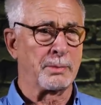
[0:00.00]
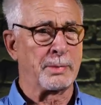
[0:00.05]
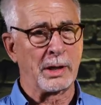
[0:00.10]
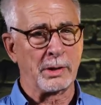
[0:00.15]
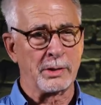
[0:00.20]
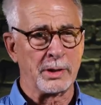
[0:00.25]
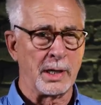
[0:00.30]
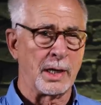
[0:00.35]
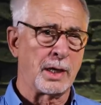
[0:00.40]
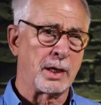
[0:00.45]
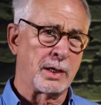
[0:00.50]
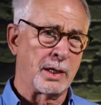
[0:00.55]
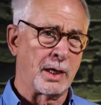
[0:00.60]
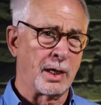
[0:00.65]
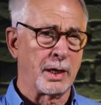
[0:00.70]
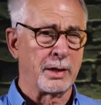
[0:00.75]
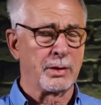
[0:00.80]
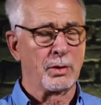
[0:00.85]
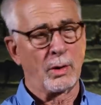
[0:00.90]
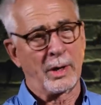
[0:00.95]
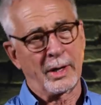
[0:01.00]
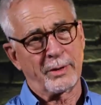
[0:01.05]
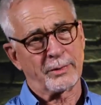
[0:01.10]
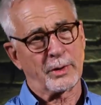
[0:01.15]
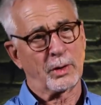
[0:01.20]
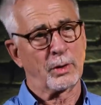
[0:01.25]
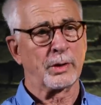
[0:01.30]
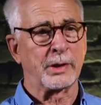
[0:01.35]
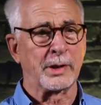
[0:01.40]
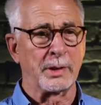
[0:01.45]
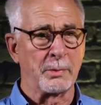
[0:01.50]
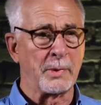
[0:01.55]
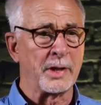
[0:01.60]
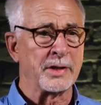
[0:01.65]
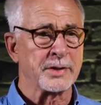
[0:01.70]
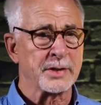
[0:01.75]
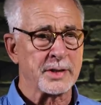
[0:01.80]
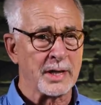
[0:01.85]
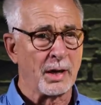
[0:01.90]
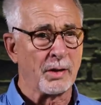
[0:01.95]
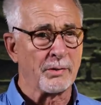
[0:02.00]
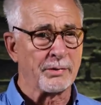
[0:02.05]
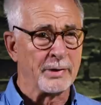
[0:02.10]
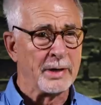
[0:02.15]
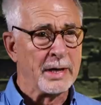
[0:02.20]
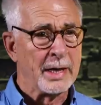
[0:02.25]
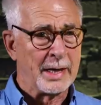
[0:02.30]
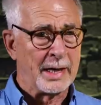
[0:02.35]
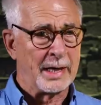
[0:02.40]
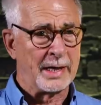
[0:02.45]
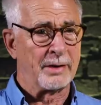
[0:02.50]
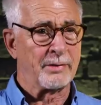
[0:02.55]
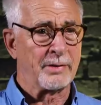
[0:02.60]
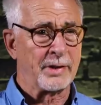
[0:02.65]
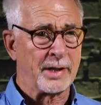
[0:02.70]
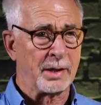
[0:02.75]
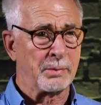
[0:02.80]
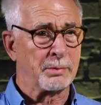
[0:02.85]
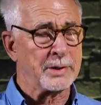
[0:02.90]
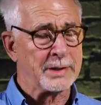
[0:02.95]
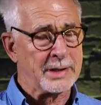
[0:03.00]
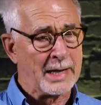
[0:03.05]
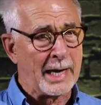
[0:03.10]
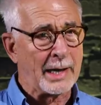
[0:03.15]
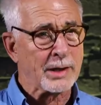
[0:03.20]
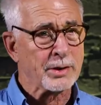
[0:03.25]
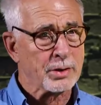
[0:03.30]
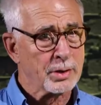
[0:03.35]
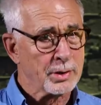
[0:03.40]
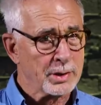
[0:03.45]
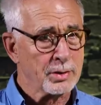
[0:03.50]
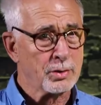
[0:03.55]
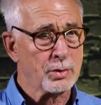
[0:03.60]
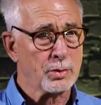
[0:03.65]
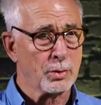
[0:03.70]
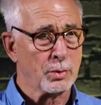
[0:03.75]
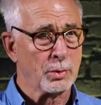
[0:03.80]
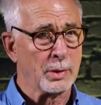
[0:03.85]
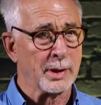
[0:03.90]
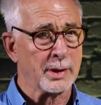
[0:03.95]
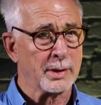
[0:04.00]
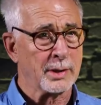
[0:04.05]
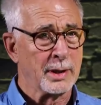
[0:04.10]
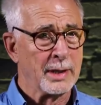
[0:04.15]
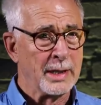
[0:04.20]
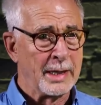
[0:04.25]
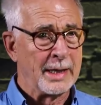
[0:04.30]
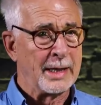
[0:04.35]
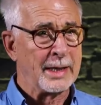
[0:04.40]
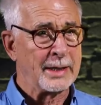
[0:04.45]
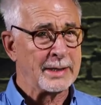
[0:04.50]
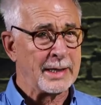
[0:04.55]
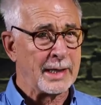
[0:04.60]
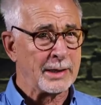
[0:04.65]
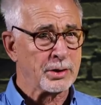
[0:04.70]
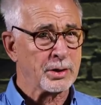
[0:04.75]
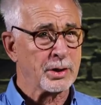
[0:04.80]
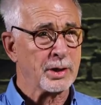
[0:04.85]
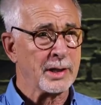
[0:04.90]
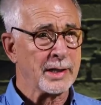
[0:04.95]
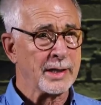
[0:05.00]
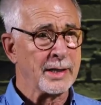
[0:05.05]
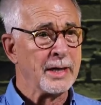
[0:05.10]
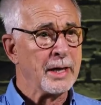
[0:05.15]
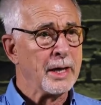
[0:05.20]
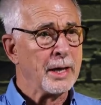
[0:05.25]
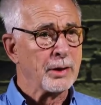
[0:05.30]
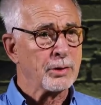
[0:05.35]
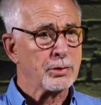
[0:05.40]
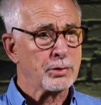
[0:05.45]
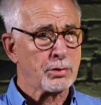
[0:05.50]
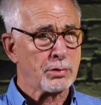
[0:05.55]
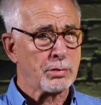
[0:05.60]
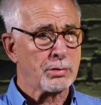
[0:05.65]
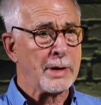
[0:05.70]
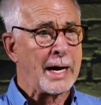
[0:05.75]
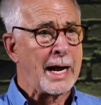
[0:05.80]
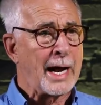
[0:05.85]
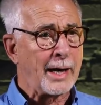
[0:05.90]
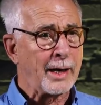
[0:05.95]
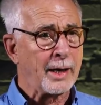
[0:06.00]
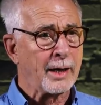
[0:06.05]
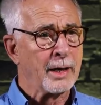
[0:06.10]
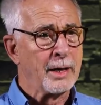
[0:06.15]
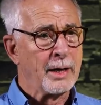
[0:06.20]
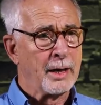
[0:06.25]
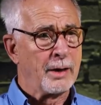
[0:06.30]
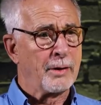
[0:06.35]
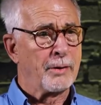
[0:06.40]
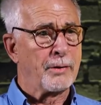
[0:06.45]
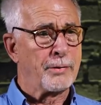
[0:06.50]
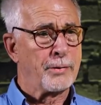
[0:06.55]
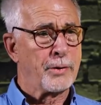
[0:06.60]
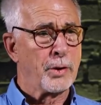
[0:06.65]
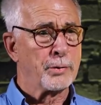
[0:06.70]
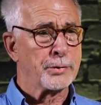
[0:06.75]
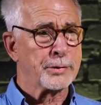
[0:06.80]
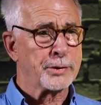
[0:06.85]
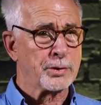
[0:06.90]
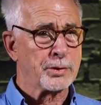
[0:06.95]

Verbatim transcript: about, yeah, yeah, I know I have to look at myself and everything, but to actually do it and actually track those